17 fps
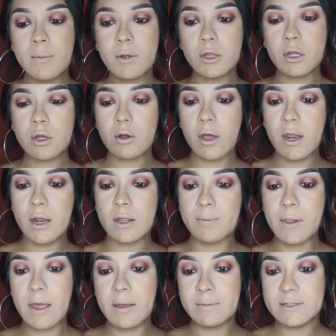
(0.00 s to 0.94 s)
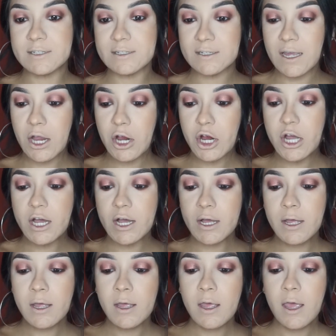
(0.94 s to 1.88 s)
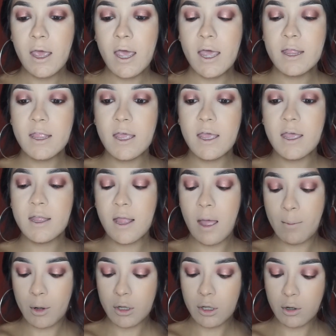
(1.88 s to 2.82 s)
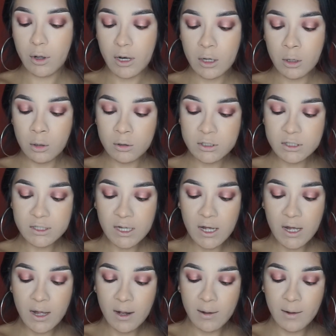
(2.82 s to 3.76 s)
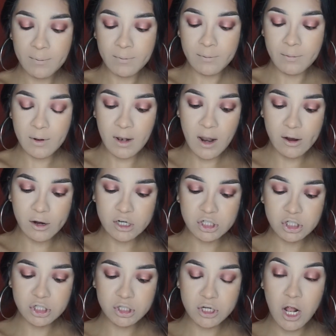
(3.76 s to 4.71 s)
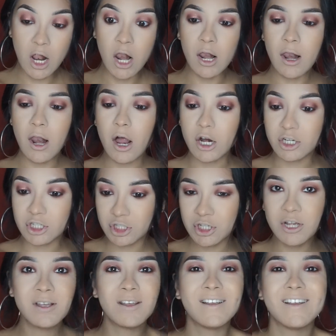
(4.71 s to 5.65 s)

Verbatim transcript: I'm gonna go ahead and apply mascara and then I'm gonna go ahead and use the large large